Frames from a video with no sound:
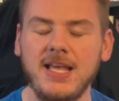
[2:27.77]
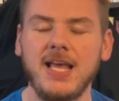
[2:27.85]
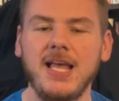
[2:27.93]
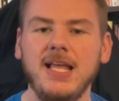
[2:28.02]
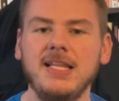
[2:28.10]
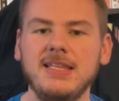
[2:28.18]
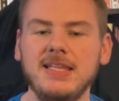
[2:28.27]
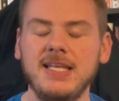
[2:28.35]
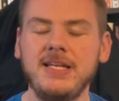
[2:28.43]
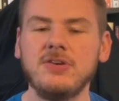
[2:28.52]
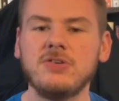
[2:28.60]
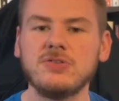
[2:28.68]

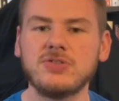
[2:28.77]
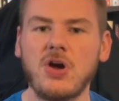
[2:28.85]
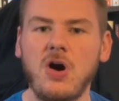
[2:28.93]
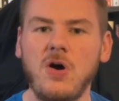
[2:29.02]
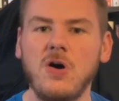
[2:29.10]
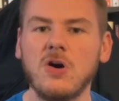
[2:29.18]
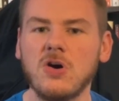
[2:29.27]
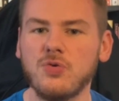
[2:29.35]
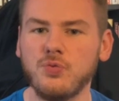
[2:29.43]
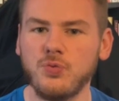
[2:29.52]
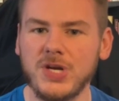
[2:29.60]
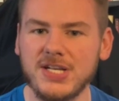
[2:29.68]
Leaders are
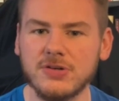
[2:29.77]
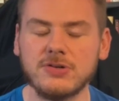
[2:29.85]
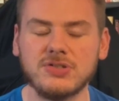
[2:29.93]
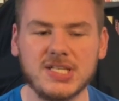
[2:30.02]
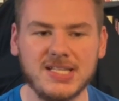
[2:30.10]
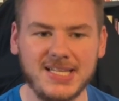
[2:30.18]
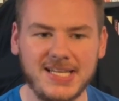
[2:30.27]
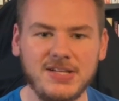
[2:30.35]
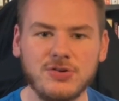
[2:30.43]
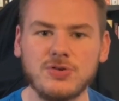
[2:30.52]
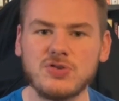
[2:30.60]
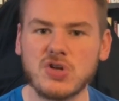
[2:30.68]
readers. Leaders
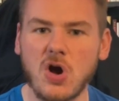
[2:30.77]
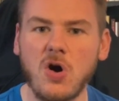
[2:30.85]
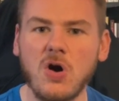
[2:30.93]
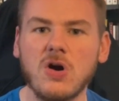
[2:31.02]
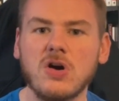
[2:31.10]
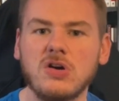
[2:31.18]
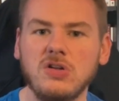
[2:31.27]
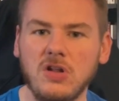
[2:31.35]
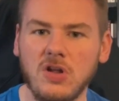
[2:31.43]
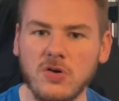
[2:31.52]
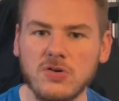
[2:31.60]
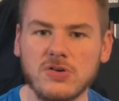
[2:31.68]
are
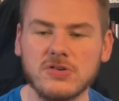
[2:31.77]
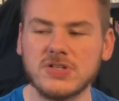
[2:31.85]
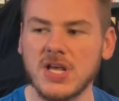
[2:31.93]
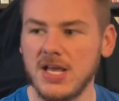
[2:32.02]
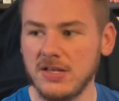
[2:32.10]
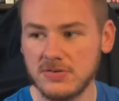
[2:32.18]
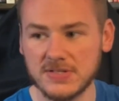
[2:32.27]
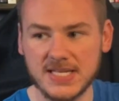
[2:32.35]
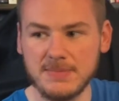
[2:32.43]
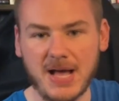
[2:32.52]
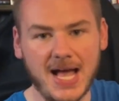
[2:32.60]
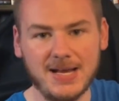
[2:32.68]
learners. You can see
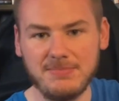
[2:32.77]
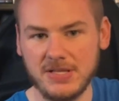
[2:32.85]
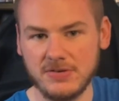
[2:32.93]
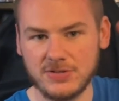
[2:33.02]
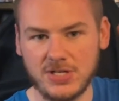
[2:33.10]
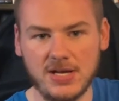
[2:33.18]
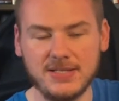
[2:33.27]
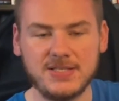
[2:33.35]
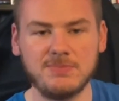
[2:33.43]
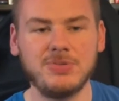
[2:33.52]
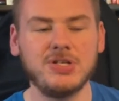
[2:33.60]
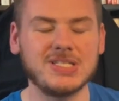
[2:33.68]
behind me, there's tons of
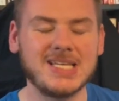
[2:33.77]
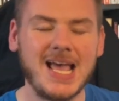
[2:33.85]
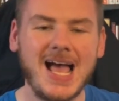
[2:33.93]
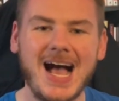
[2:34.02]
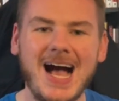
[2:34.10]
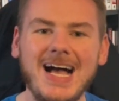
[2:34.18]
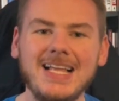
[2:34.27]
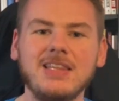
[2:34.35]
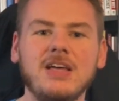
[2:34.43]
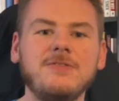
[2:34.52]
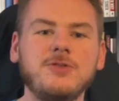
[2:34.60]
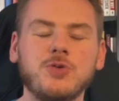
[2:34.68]
books. I love
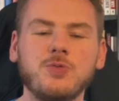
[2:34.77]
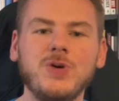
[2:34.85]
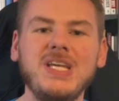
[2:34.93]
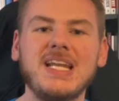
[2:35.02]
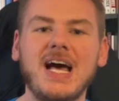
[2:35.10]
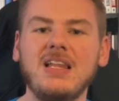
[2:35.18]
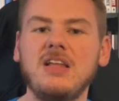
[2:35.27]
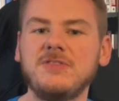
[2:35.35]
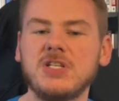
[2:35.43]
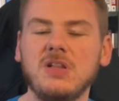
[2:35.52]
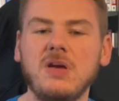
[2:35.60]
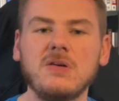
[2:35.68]
to read. I love to
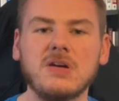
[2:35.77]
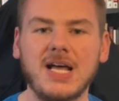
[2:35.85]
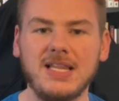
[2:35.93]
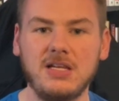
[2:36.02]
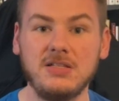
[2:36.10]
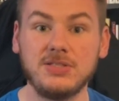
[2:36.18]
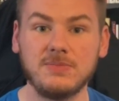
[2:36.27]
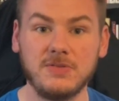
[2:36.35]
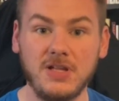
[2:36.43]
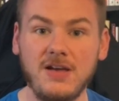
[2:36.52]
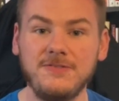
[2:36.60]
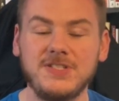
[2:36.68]
learn. I love
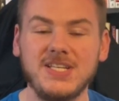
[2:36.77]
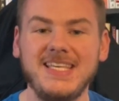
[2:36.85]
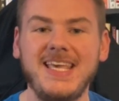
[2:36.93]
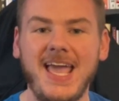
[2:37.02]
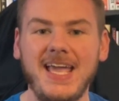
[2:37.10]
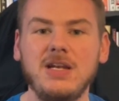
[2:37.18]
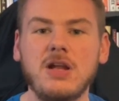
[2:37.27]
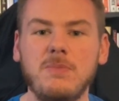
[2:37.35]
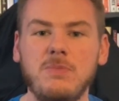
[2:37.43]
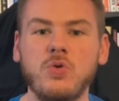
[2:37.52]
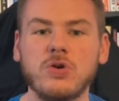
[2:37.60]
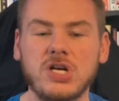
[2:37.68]
to gain more
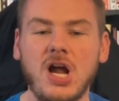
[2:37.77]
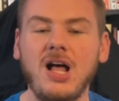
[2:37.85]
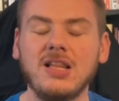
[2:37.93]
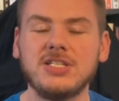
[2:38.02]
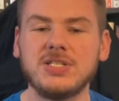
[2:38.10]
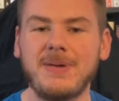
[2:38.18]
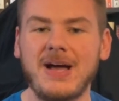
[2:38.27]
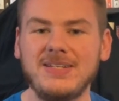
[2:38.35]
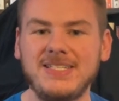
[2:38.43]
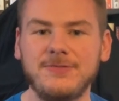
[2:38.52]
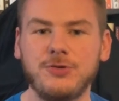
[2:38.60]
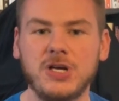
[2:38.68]
knowledge about
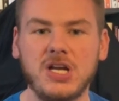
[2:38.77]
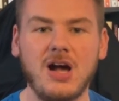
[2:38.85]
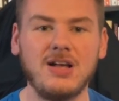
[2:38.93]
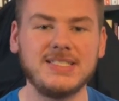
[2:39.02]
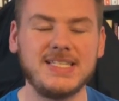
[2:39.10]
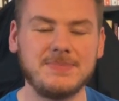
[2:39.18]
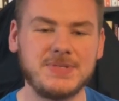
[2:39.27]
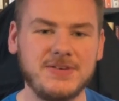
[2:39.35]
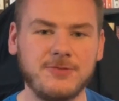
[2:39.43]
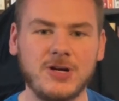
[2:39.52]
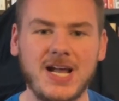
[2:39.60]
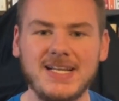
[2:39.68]
different concepts, different
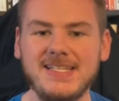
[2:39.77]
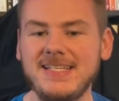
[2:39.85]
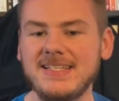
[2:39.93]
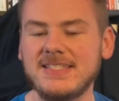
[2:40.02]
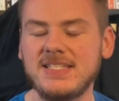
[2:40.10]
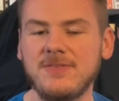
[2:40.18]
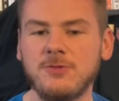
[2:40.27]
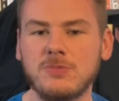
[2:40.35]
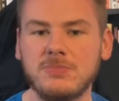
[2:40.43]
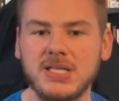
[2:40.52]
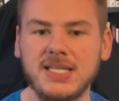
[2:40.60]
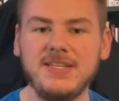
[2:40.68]
ideas, different
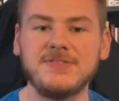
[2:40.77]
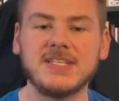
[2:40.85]
beliefs,